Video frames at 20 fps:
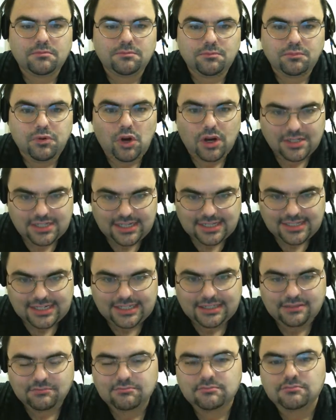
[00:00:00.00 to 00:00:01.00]
processing,
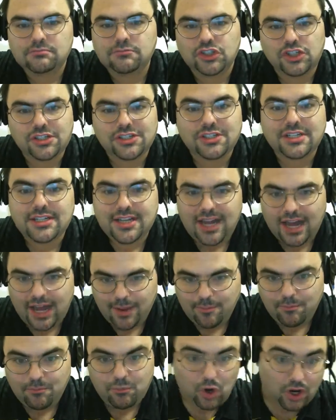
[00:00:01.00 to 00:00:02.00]

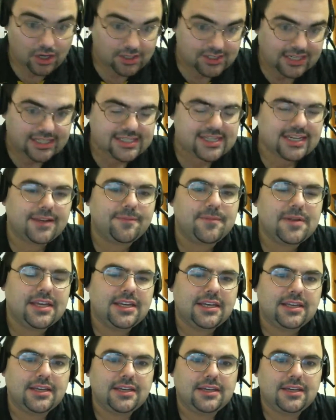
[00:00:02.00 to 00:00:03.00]
just-in-time processing.
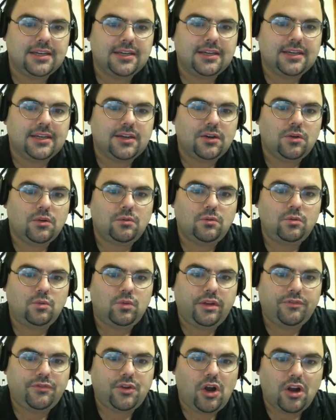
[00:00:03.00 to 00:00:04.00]

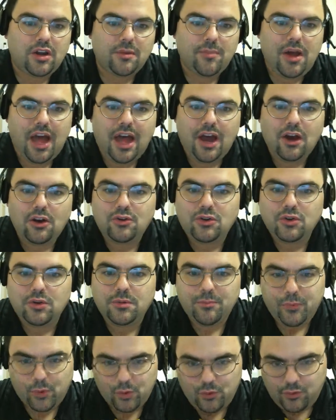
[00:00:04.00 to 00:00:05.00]
We've talked about how to
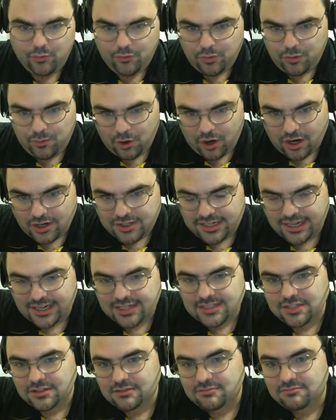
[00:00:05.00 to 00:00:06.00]
improve the
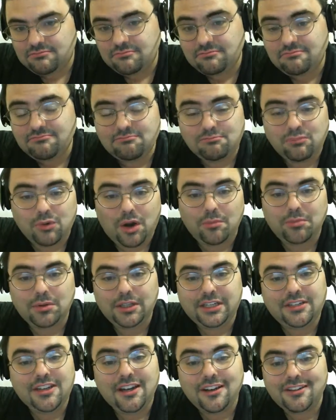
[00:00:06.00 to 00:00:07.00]
process and
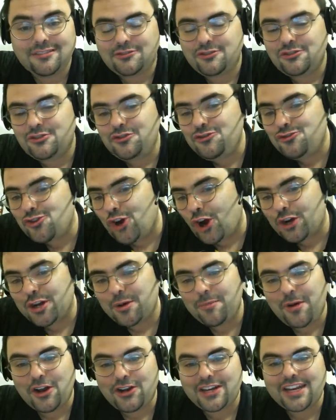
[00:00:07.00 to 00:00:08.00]
probably talked
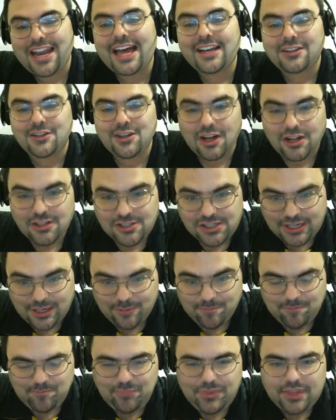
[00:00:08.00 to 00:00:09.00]
about it ad
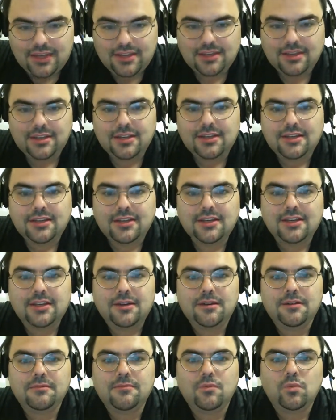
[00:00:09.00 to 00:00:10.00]
nauseum.
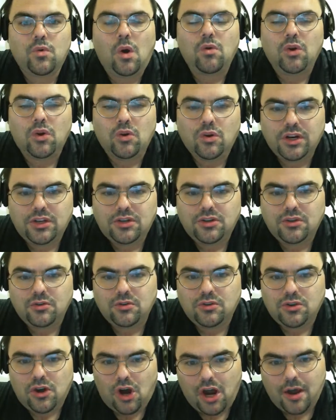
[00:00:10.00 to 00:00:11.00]
What we're going to
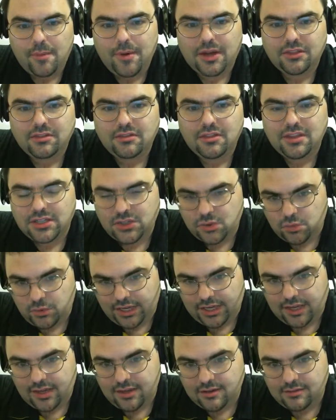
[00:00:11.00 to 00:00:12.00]
talk about this
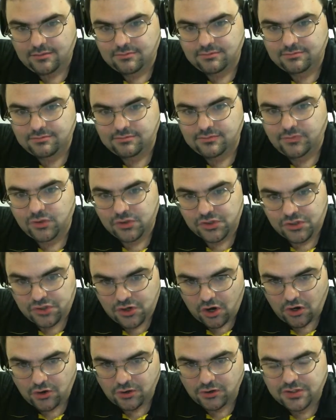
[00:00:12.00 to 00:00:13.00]
week, for
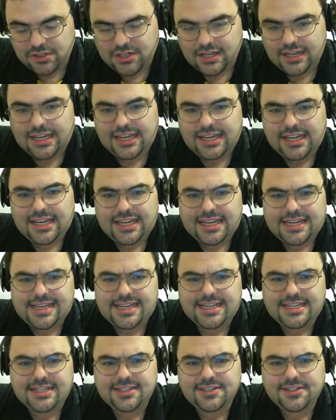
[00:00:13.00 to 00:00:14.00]
starters,
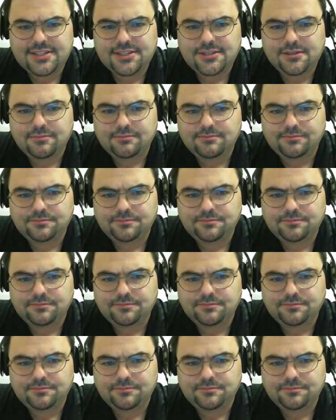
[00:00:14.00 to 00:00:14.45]
is